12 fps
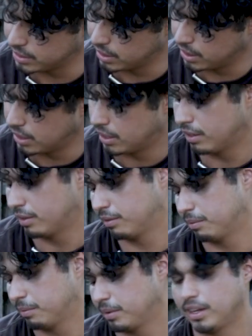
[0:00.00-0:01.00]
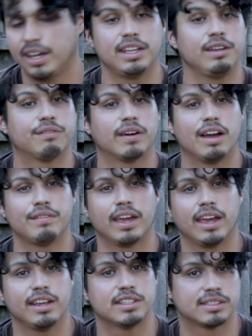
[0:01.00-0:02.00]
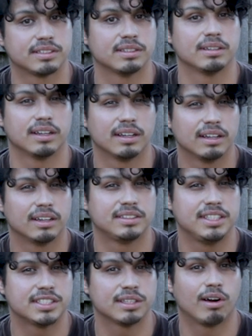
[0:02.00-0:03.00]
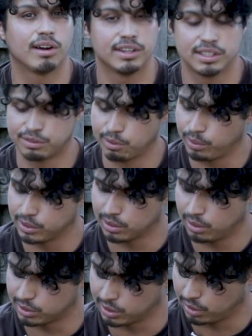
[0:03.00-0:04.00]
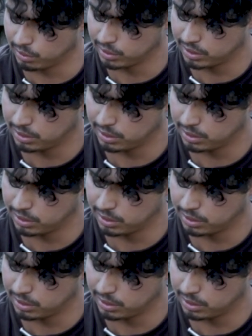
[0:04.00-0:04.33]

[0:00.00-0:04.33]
85A is a decent hardness for wheels also.